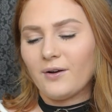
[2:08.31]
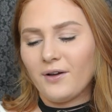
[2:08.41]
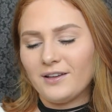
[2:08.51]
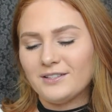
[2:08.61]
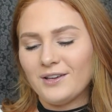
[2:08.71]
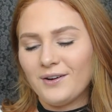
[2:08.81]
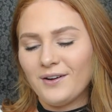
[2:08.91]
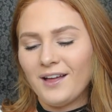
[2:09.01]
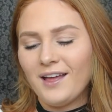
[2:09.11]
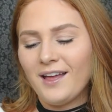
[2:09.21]
Okay, so
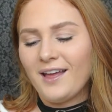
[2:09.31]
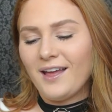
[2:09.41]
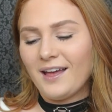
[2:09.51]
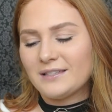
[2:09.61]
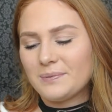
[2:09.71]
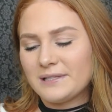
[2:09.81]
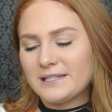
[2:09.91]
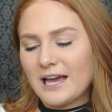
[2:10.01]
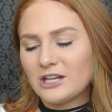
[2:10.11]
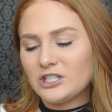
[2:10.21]
it has
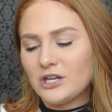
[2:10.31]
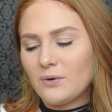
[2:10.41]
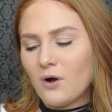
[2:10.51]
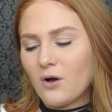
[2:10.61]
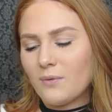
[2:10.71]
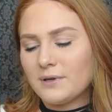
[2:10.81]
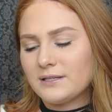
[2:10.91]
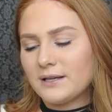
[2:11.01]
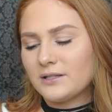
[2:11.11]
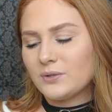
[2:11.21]
pistachio,
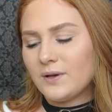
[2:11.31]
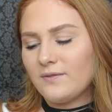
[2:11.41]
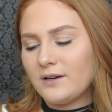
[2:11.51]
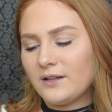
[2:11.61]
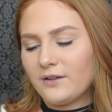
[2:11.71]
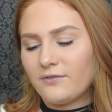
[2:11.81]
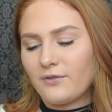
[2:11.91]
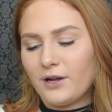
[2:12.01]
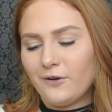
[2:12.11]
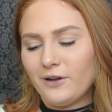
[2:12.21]
almond, and sweet vanilla
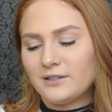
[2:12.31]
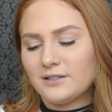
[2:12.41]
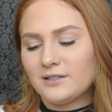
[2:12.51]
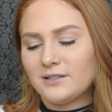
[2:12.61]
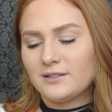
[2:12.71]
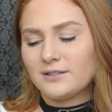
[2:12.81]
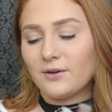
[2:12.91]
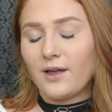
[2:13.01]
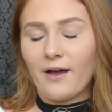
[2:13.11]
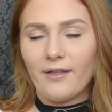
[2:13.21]
fragrance. So
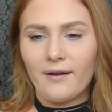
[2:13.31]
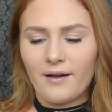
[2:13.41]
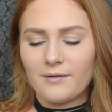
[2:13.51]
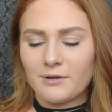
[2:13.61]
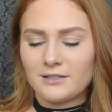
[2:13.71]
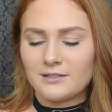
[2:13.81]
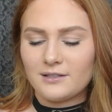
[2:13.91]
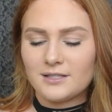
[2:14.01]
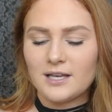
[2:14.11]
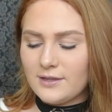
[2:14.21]
yeah, that kind of makes
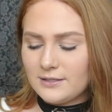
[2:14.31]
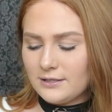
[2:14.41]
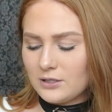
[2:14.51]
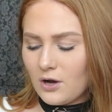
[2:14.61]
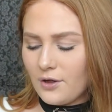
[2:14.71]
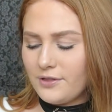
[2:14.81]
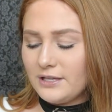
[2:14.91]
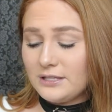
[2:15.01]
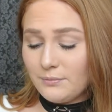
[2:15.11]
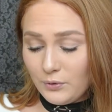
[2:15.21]
sense. This is called the
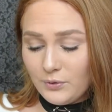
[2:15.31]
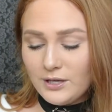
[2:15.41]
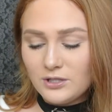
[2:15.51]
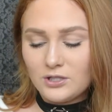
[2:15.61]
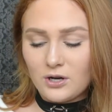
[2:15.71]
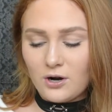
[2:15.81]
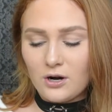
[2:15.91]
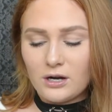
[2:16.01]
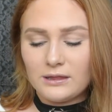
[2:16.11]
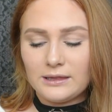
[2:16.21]
Smoothie
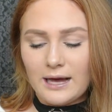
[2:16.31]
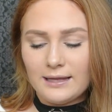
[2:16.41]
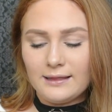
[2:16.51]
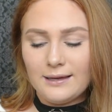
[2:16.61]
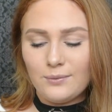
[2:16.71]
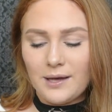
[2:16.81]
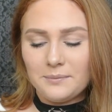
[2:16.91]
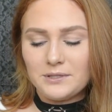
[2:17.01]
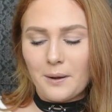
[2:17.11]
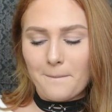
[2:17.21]
Star Lightly
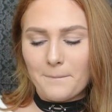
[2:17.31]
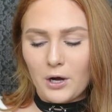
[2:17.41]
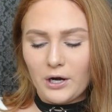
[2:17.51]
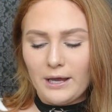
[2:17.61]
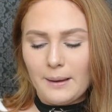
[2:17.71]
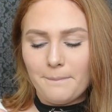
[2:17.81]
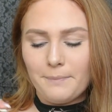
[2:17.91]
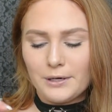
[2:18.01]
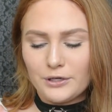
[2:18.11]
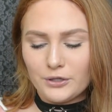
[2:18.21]
Whipped Body
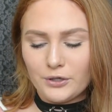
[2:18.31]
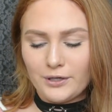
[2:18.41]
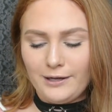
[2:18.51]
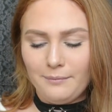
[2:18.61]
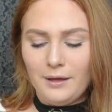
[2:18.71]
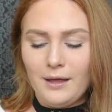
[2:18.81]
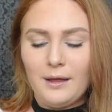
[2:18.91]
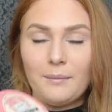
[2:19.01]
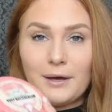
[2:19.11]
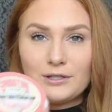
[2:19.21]
Butter Cream
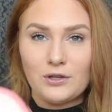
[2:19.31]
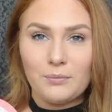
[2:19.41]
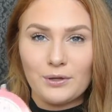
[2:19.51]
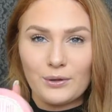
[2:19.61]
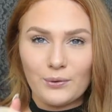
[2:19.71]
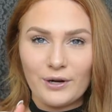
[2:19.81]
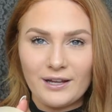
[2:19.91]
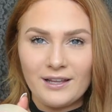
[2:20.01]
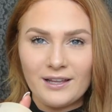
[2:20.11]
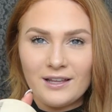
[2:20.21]
by Soap &
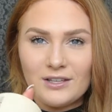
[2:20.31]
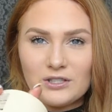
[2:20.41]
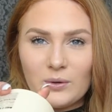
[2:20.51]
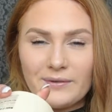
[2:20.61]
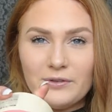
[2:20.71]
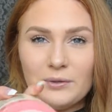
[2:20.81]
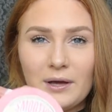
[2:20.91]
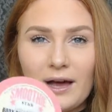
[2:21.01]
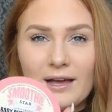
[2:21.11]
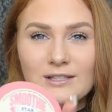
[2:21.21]
Glory. So if you
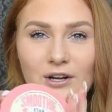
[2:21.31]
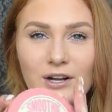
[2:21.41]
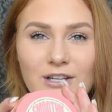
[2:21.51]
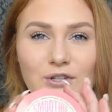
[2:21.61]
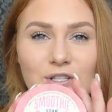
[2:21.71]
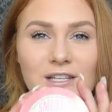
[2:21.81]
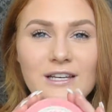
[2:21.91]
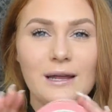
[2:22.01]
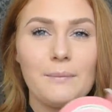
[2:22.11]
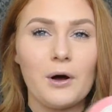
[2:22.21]
guys are
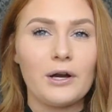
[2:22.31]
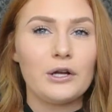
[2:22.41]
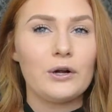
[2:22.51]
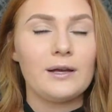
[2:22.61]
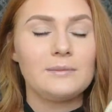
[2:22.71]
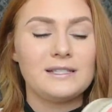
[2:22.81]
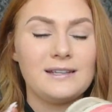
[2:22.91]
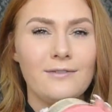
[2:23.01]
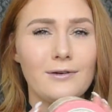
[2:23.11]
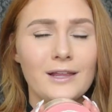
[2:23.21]
interested in body creams,
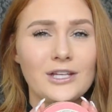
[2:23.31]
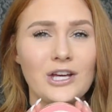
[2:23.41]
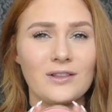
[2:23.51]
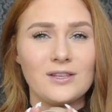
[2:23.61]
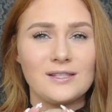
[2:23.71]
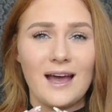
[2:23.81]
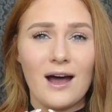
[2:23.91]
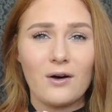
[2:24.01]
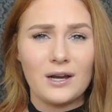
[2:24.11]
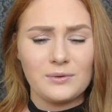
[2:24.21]
definitely check this
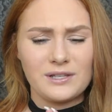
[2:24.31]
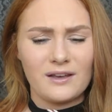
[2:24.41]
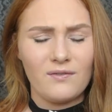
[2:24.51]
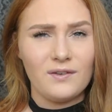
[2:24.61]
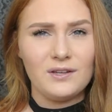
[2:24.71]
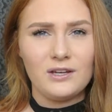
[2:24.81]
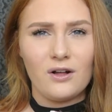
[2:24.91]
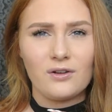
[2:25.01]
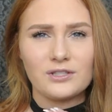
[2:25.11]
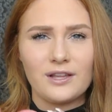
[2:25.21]
out. It was like
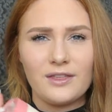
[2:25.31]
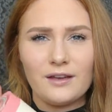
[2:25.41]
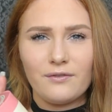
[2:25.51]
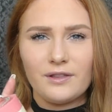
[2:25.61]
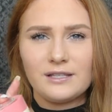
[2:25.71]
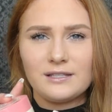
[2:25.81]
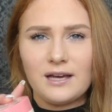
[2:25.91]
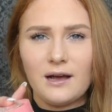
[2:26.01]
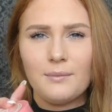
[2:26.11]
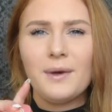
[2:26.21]
$15, I think, for this
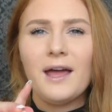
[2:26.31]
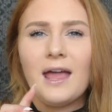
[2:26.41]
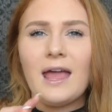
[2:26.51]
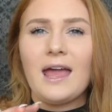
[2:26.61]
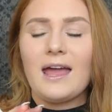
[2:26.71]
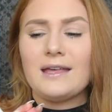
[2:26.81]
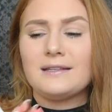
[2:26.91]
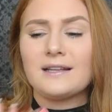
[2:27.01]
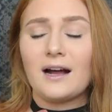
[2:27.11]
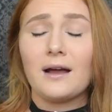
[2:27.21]
tub,
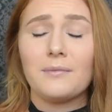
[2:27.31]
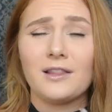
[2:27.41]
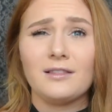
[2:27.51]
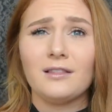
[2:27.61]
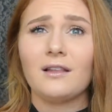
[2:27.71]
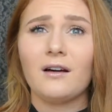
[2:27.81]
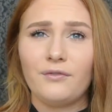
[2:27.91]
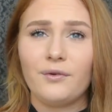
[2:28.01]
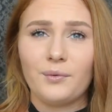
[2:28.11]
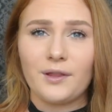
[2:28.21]
and I'm in
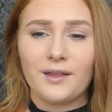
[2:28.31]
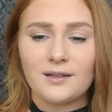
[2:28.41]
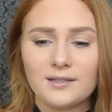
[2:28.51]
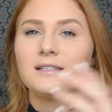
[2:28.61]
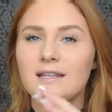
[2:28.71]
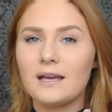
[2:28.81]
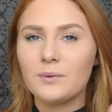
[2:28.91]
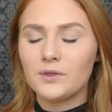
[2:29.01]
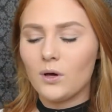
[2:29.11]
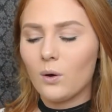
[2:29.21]
love with it. Staying
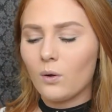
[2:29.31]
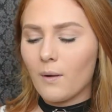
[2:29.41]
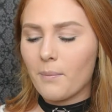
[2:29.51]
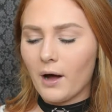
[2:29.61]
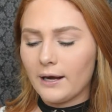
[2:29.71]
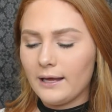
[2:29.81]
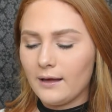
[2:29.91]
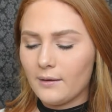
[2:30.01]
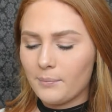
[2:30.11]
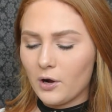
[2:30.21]
with the whole body
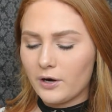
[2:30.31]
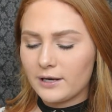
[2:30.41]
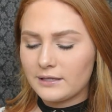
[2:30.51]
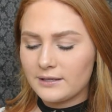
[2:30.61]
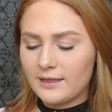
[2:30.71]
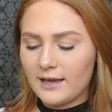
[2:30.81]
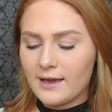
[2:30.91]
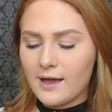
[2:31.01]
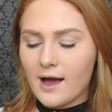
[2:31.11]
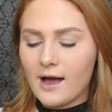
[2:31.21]
product
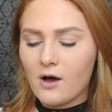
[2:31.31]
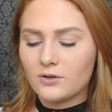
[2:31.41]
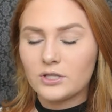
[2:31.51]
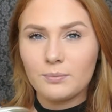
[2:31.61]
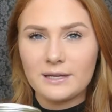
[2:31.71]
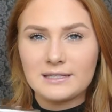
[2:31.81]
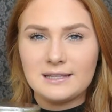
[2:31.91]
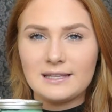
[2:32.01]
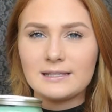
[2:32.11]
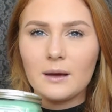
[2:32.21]
thing, I also picked
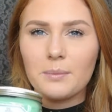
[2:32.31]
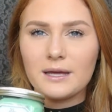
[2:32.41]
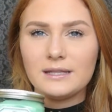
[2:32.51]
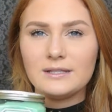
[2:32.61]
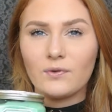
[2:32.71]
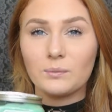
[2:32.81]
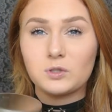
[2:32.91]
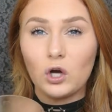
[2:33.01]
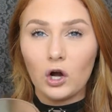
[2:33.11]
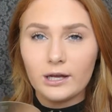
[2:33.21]
this up. It's from
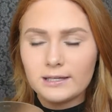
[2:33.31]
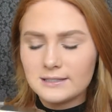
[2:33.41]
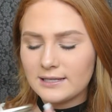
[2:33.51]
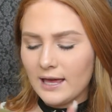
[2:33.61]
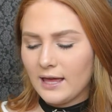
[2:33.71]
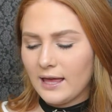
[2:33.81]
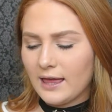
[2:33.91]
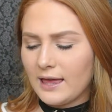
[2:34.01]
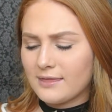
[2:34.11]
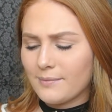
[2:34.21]
Target,
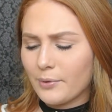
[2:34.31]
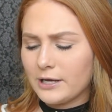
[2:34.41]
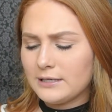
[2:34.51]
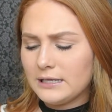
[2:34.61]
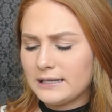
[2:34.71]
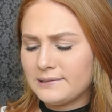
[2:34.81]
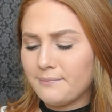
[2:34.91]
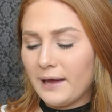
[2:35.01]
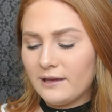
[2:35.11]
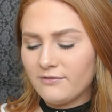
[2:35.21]
and the brand is
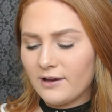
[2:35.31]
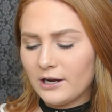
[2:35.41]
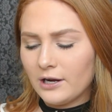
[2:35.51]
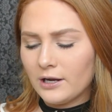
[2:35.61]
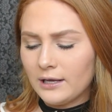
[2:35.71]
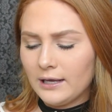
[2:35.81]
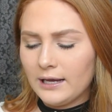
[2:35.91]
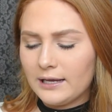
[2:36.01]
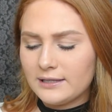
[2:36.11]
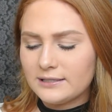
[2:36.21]
Mayfair,
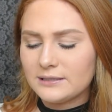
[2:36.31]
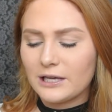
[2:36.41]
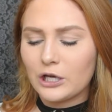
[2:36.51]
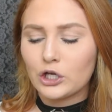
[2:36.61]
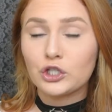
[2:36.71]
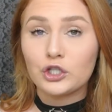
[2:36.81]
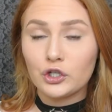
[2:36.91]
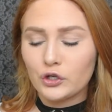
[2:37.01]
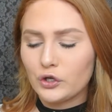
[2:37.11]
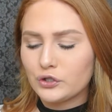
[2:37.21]
and this is a
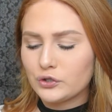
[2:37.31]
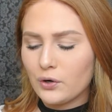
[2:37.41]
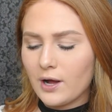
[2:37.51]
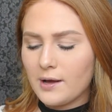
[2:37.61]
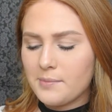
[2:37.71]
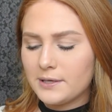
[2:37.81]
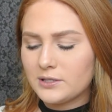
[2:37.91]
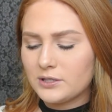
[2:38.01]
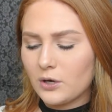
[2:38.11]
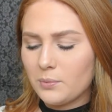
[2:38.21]
sugar scrub
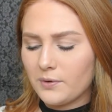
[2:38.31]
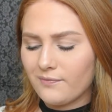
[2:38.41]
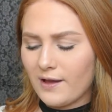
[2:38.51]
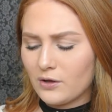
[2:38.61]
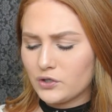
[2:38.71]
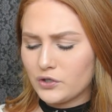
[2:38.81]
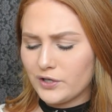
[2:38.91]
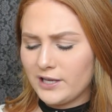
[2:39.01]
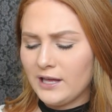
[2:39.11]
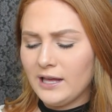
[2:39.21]
soap
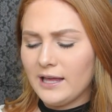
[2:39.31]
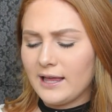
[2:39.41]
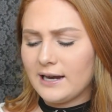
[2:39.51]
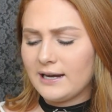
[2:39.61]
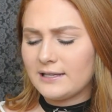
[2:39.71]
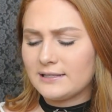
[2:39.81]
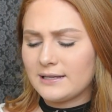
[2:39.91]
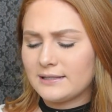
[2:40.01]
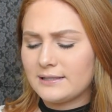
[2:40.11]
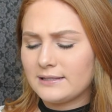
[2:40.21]
foundry, and it is
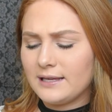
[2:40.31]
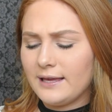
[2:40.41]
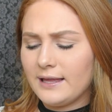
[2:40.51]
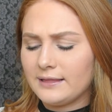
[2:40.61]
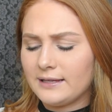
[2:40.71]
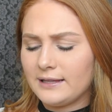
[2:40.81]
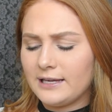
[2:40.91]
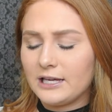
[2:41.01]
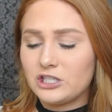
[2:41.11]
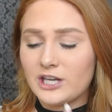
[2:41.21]
Sea
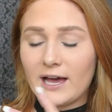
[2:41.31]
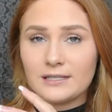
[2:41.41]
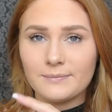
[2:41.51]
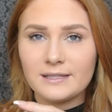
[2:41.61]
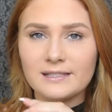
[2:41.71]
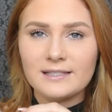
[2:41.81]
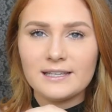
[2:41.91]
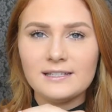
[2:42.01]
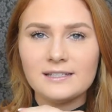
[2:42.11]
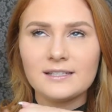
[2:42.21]
Lily Jasmine
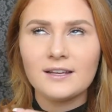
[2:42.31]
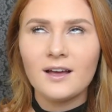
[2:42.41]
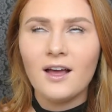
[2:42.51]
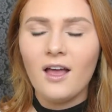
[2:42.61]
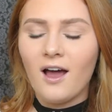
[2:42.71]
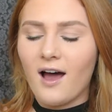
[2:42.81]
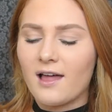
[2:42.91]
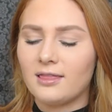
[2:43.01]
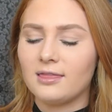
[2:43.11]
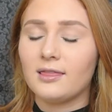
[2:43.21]
scent.
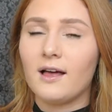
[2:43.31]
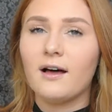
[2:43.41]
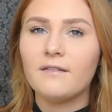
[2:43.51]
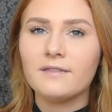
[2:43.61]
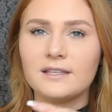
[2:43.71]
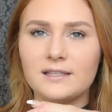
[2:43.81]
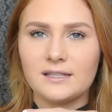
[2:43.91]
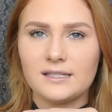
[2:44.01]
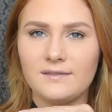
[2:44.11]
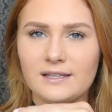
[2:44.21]
I love the
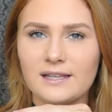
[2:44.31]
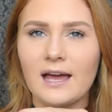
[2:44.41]
scent of this.